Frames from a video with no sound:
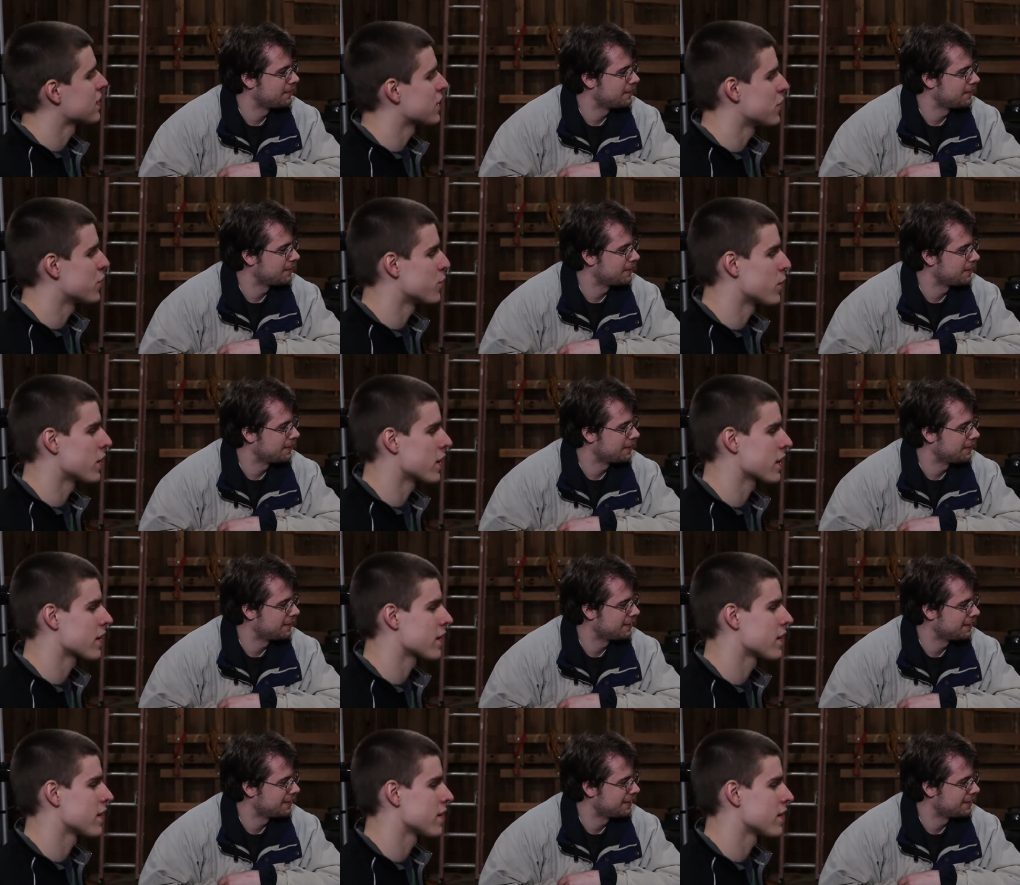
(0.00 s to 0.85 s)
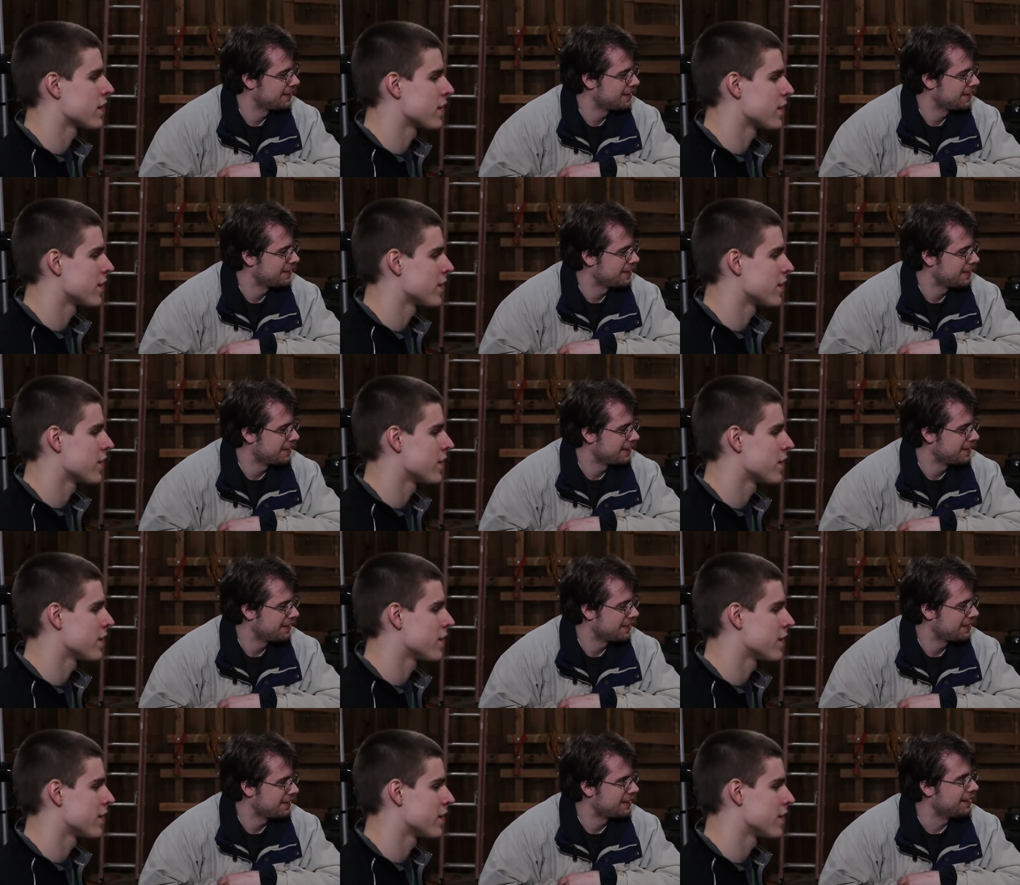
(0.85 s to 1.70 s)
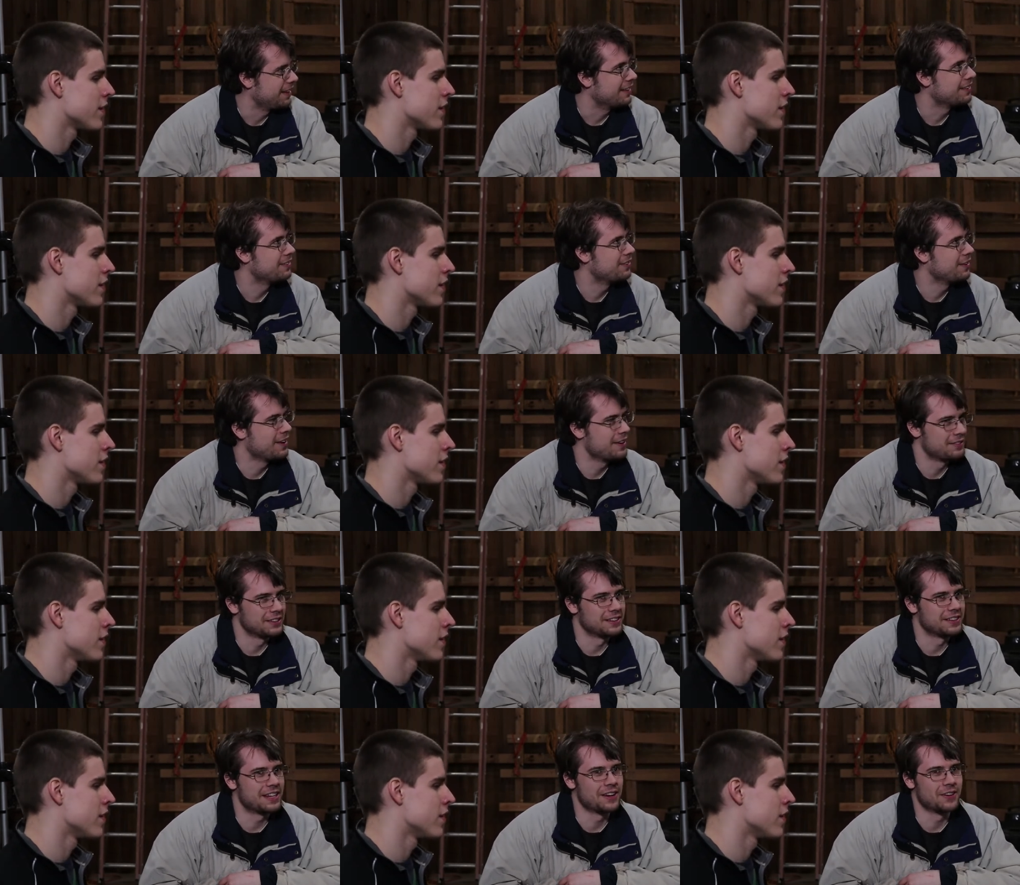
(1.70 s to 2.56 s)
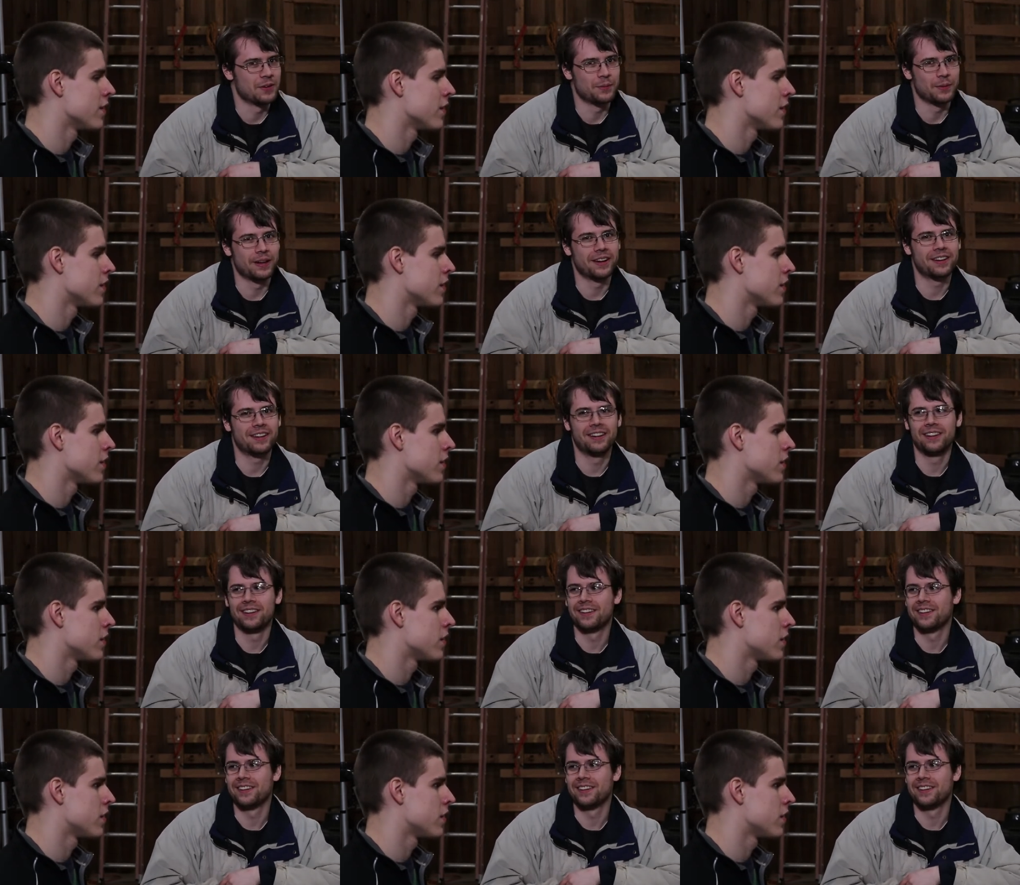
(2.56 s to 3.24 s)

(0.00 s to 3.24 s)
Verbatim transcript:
Speaker 1: Good work. It's too heavy to carry back.